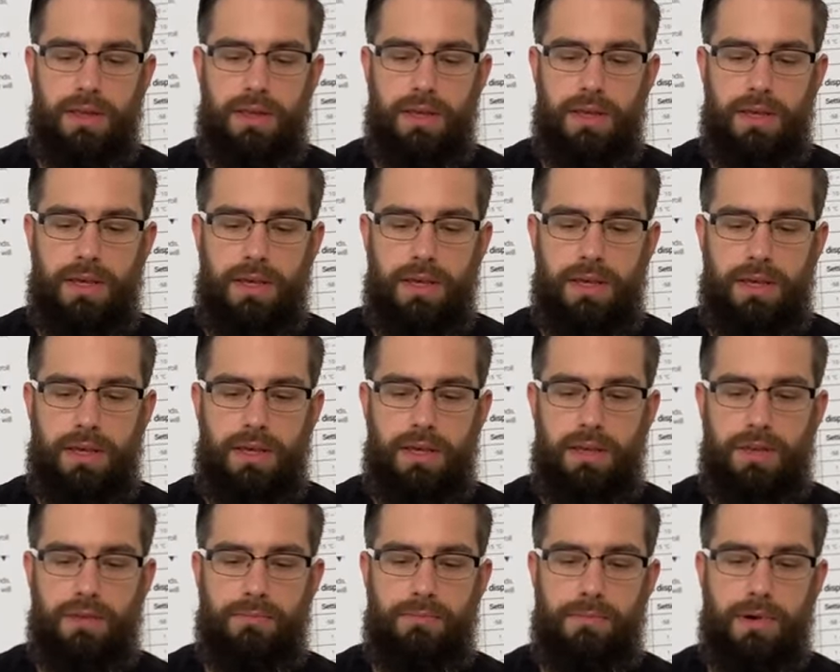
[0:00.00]
the
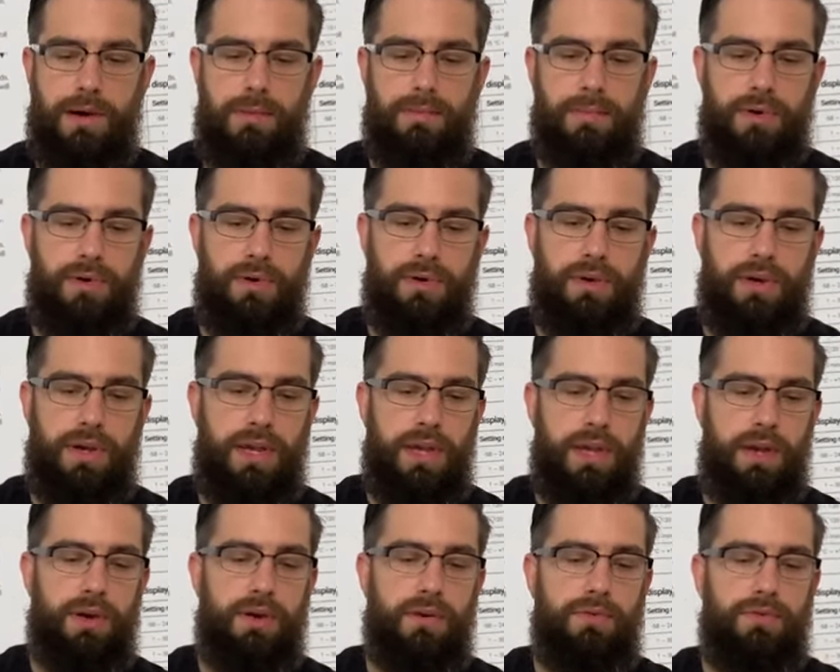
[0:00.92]
thermometer
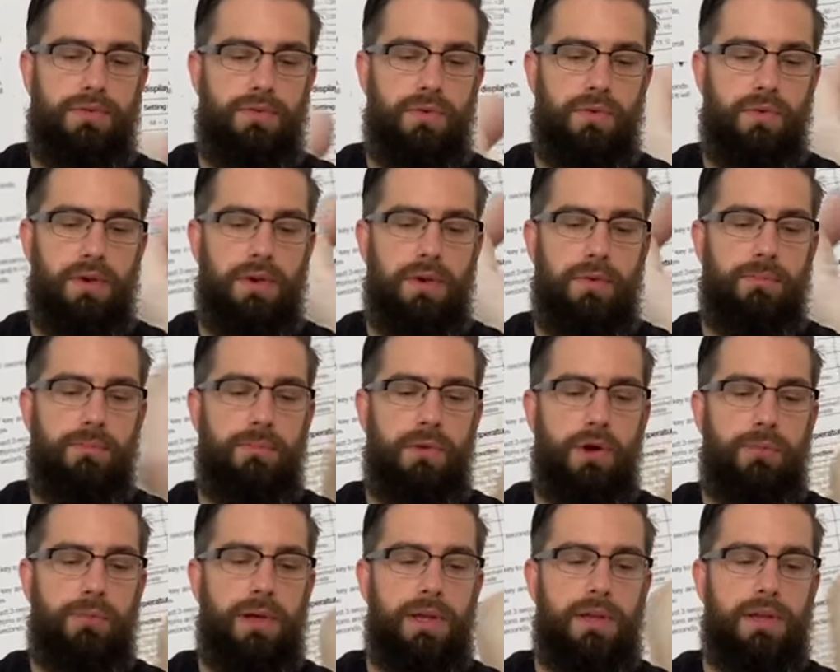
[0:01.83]
here for a
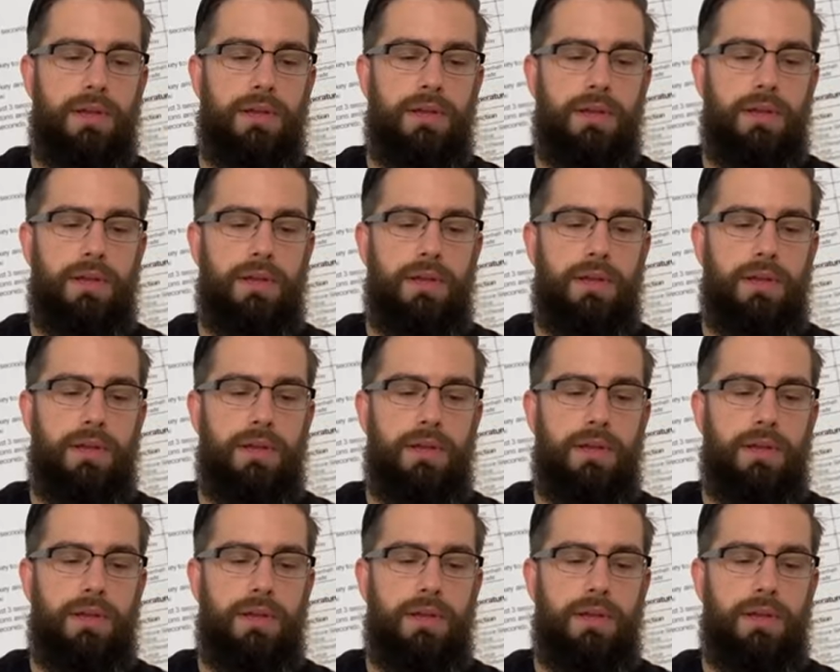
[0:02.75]
moment,